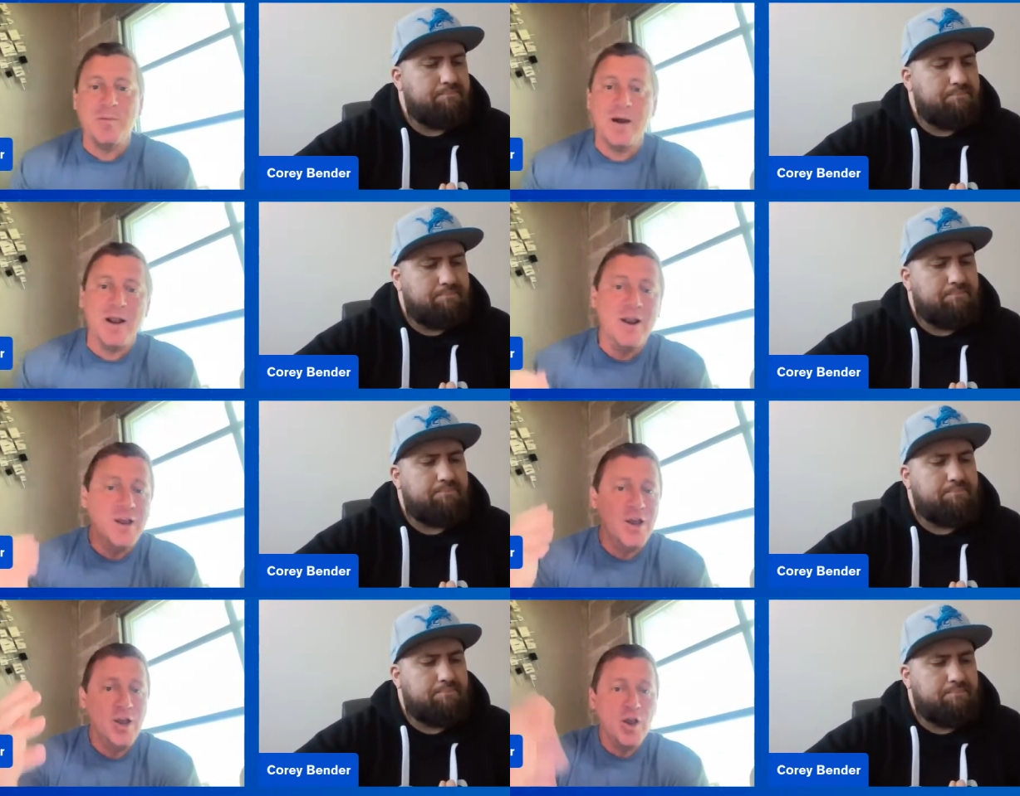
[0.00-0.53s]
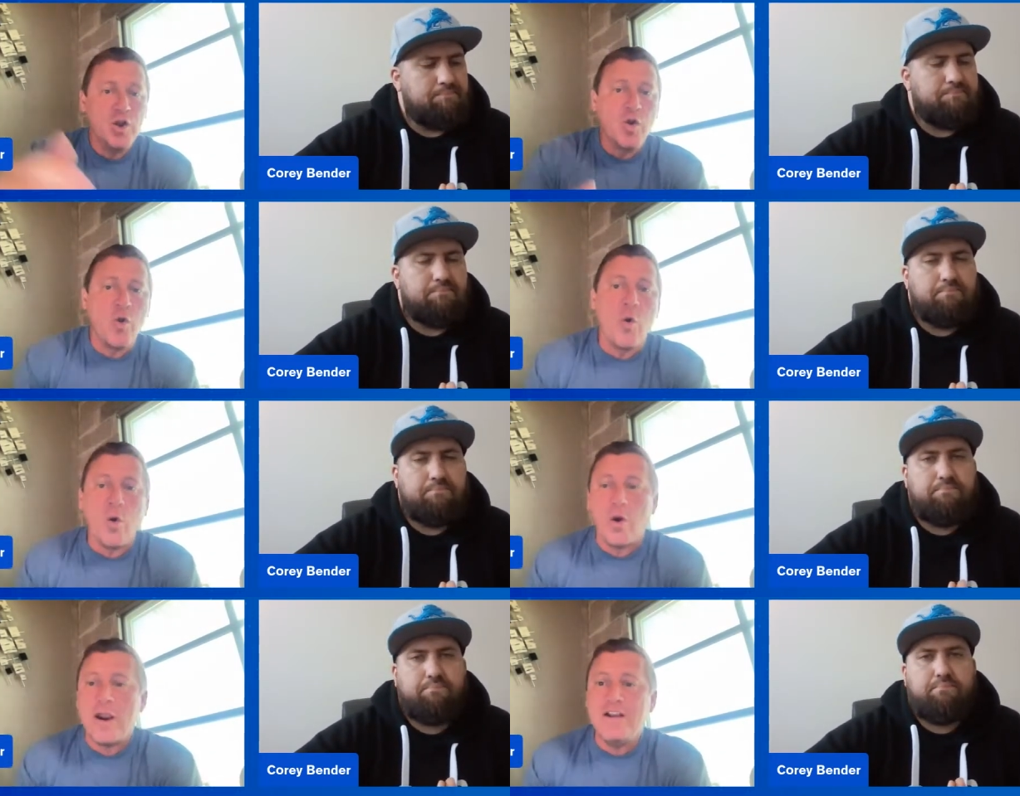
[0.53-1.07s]
Speaker 1: But
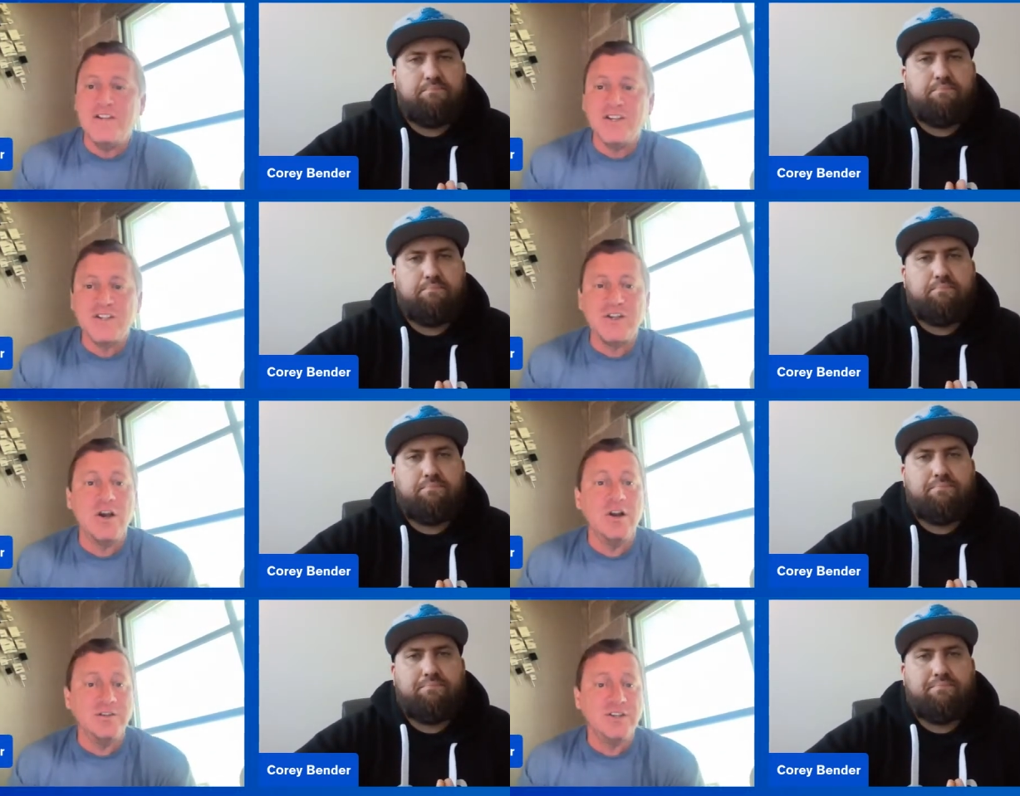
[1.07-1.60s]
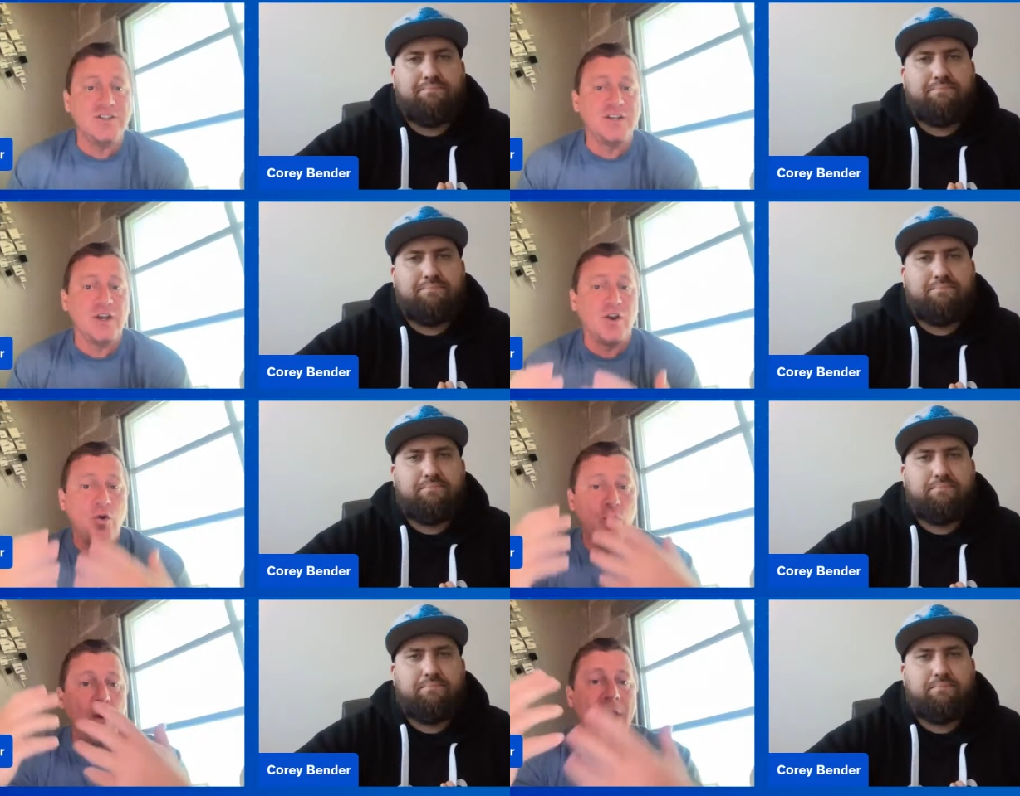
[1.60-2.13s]
Corey, just a just a
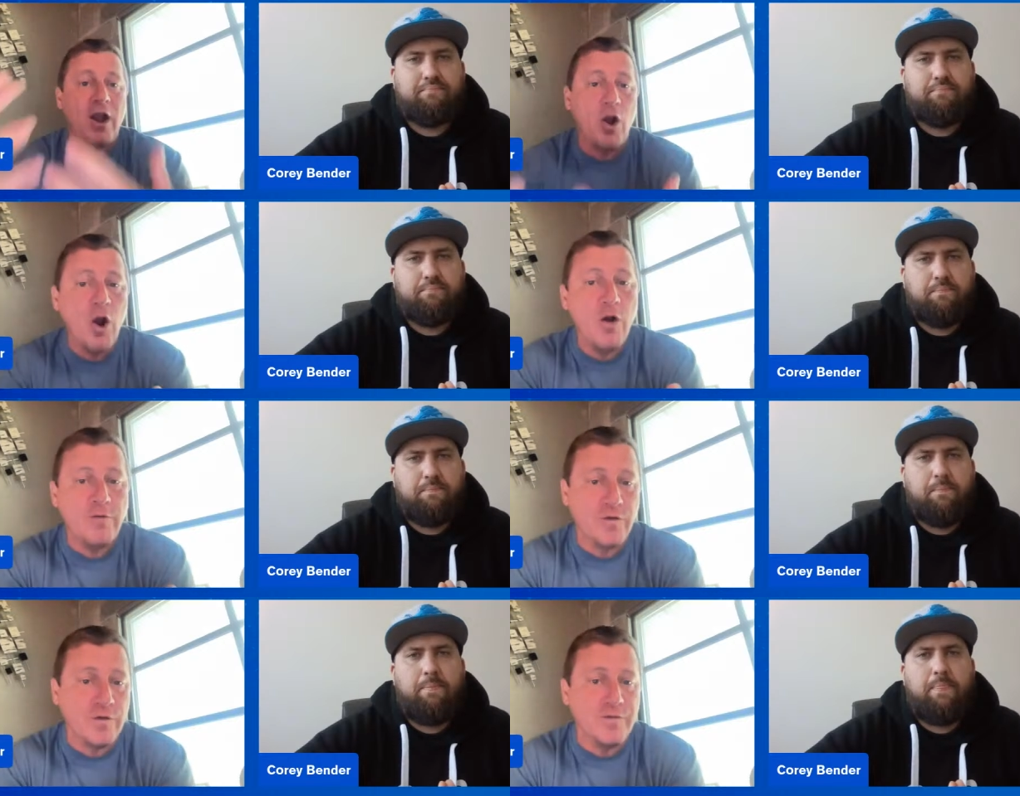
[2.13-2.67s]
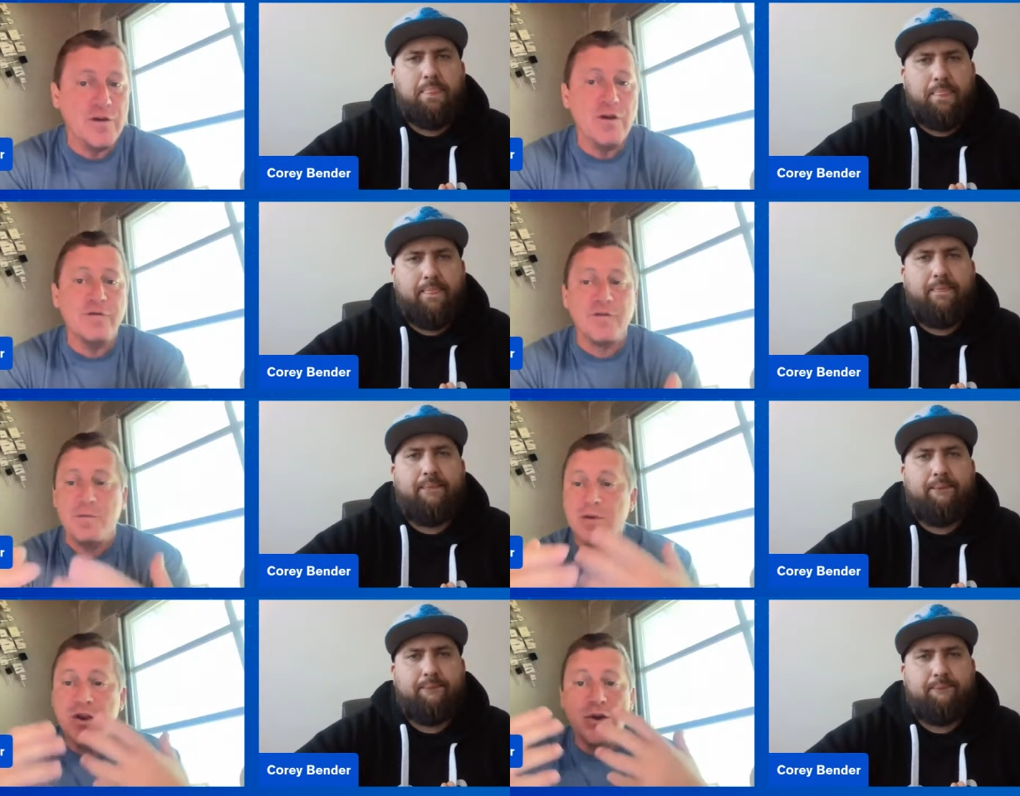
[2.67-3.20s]
quick overview
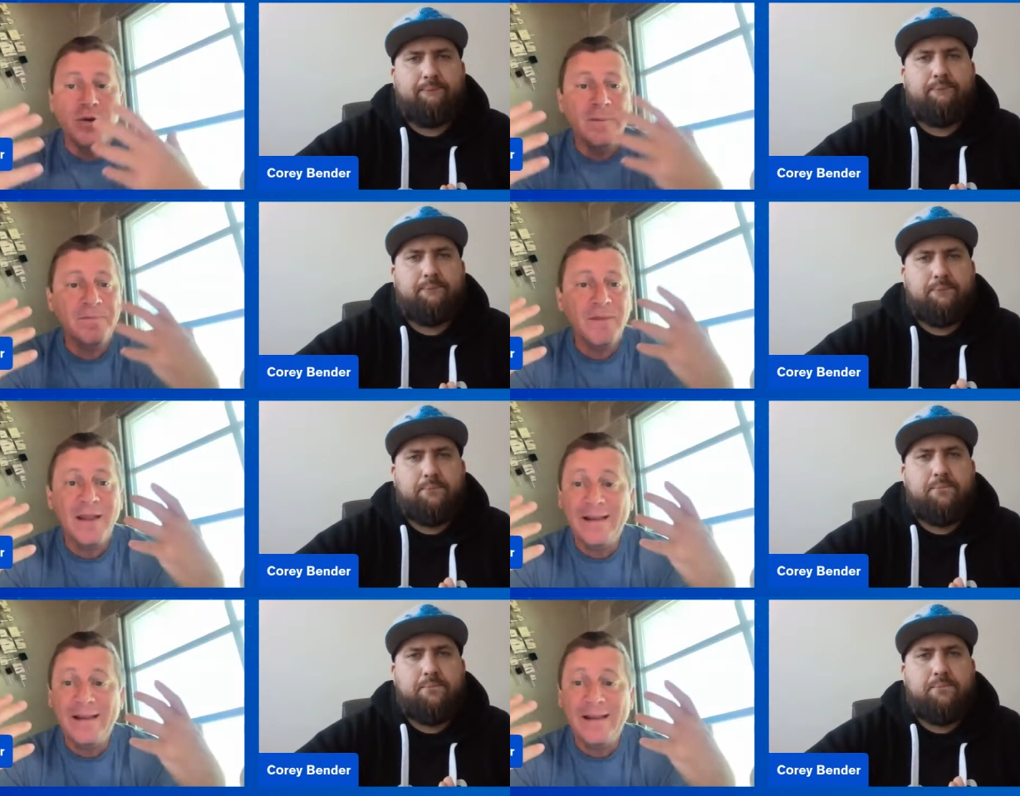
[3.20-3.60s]
from you.